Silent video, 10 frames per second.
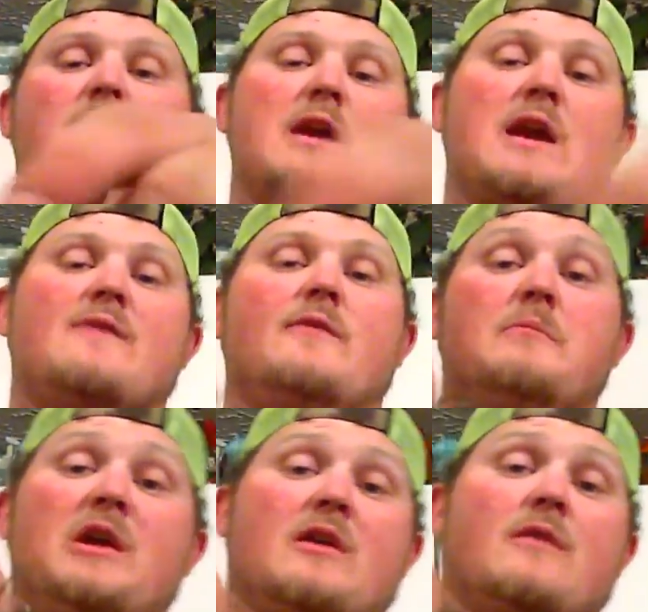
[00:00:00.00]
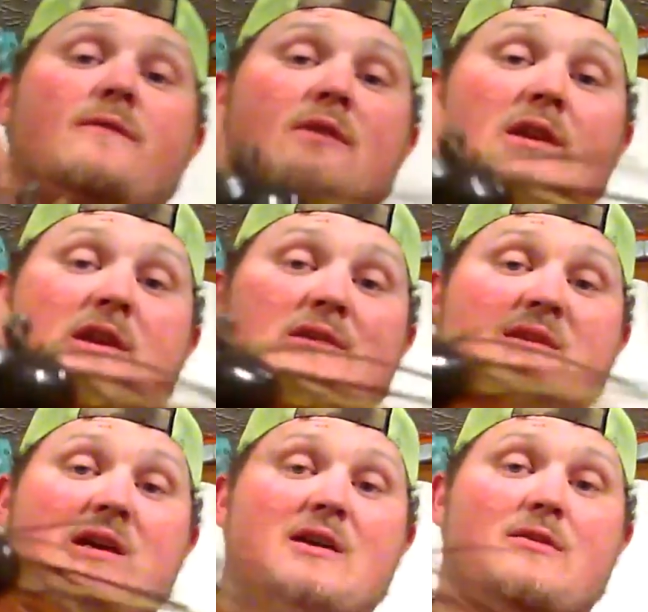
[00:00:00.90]
kind of a bigger finesse
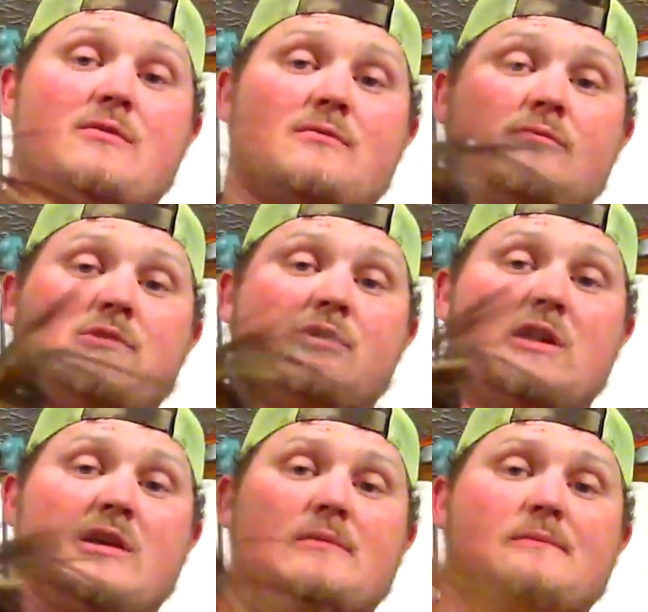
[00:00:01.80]
style jig.